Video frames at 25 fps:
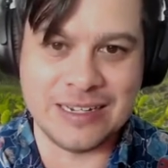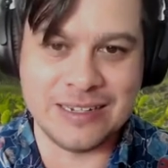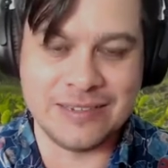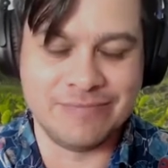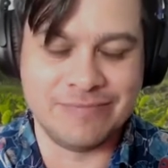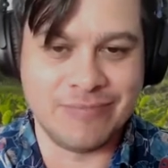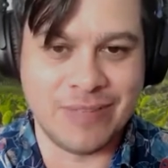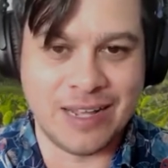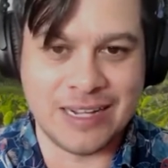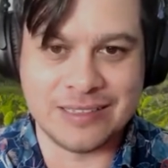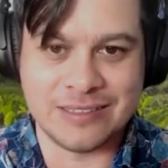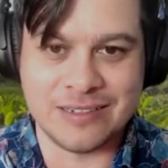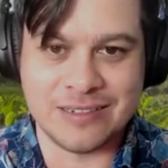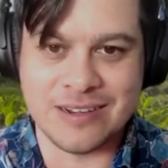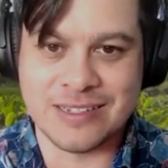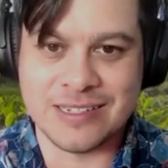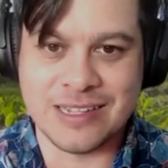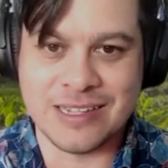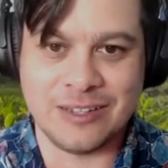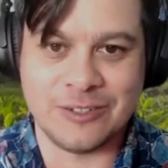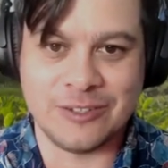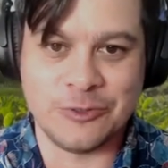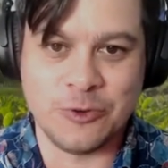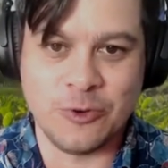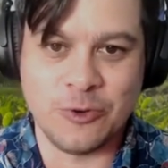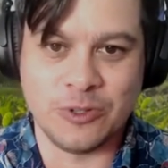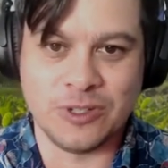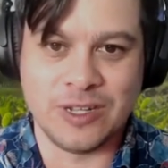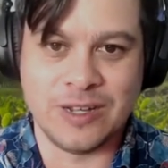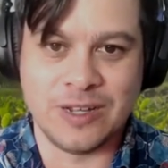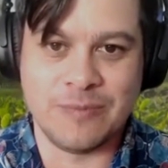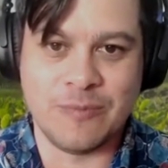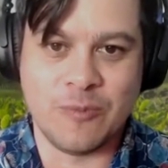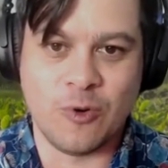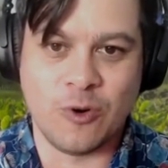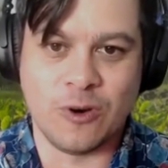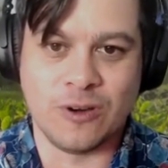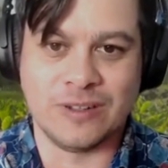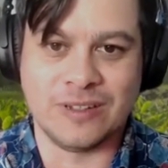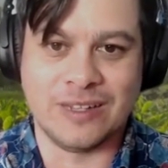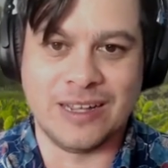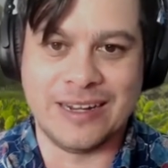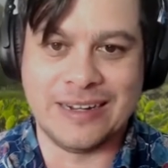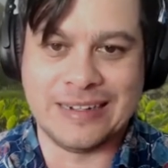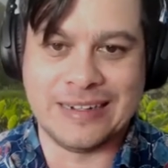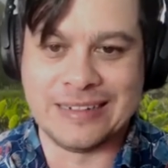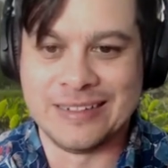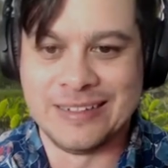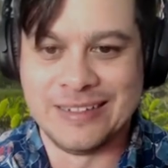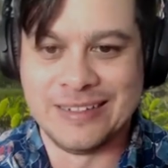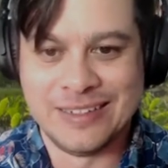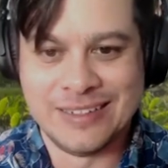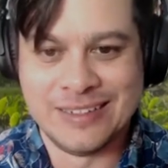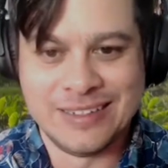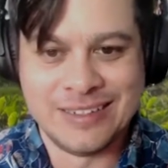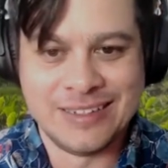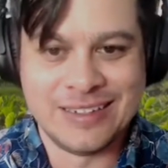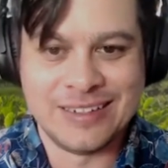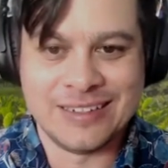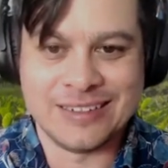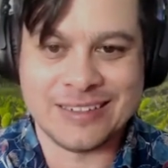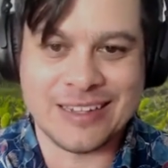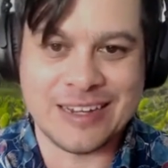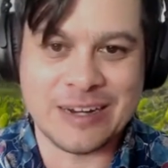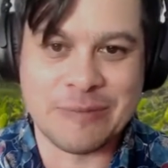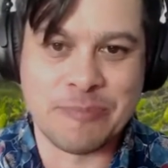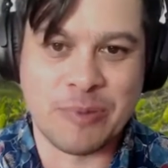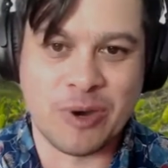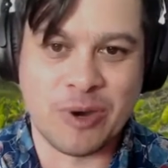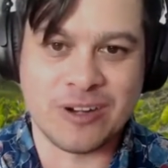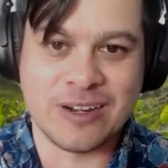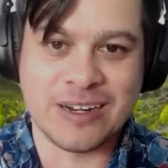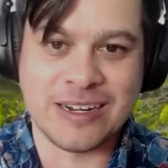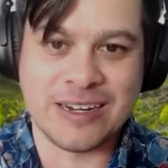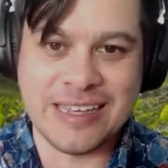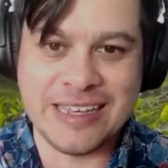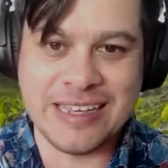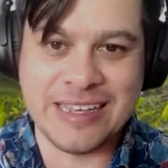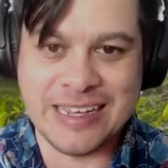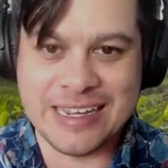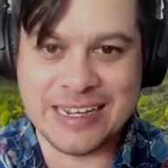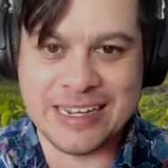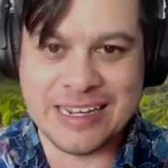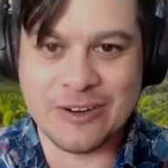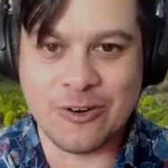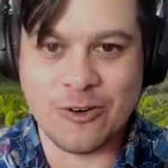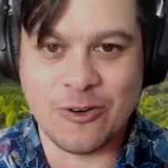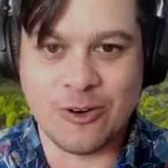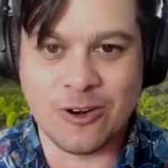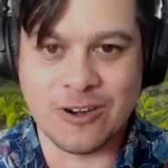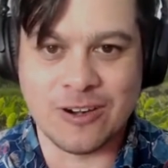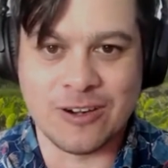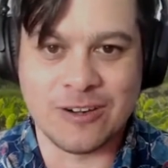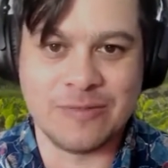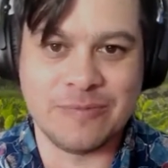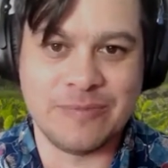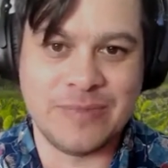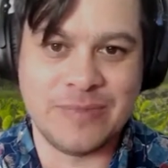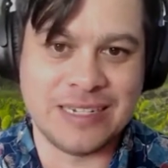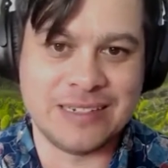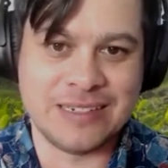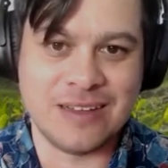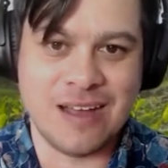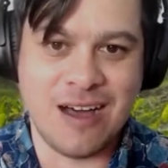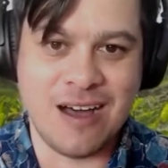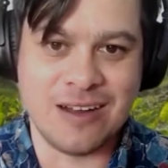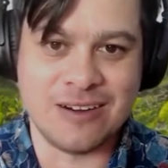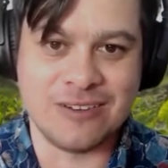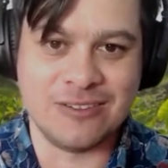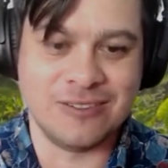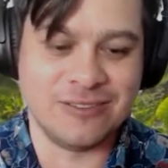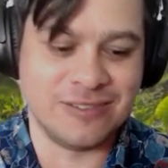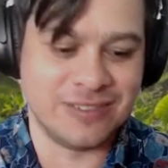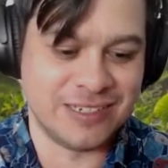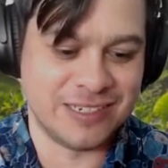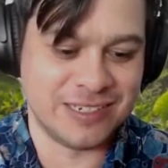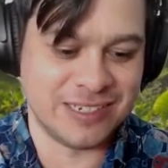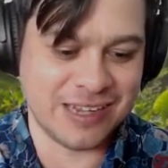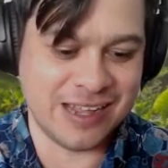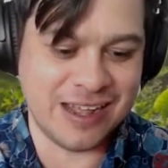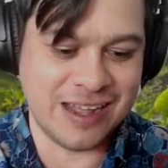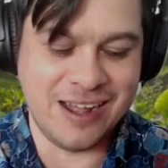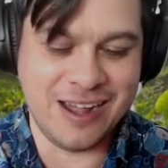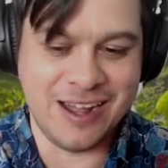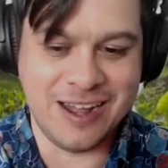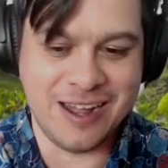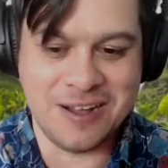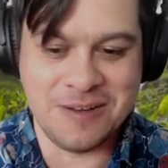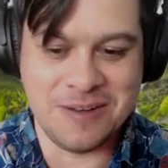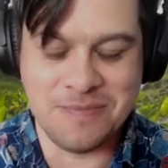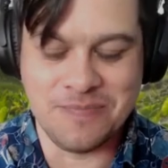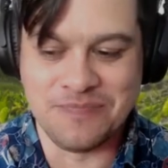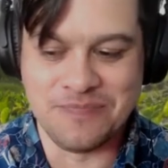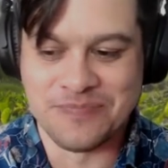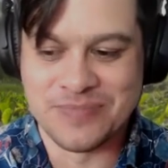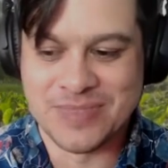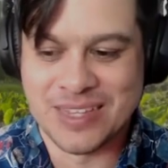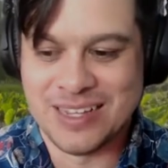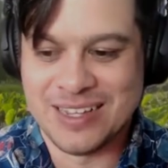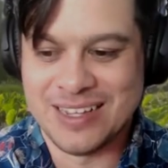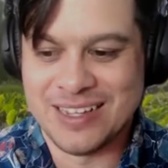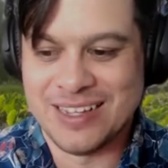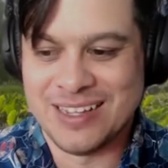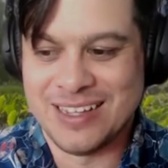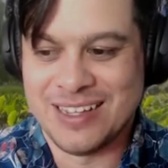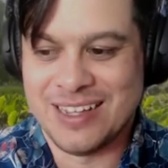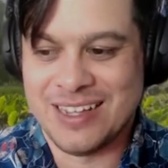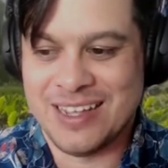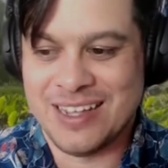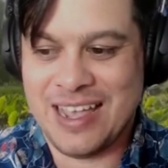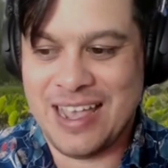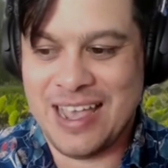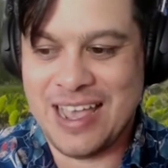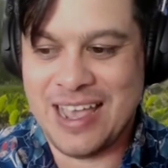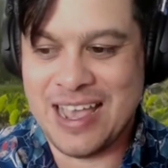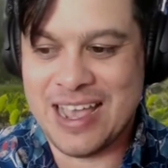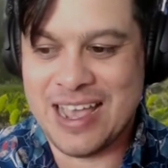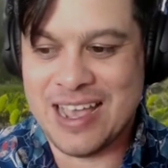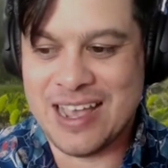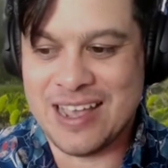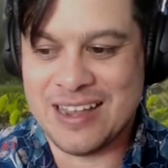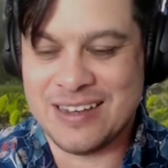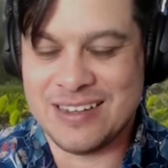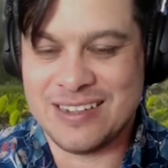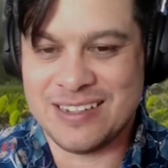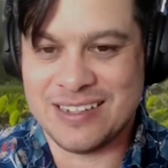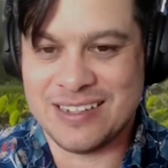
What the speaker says: like they're selling hula more like Burger King or McDonald's. I think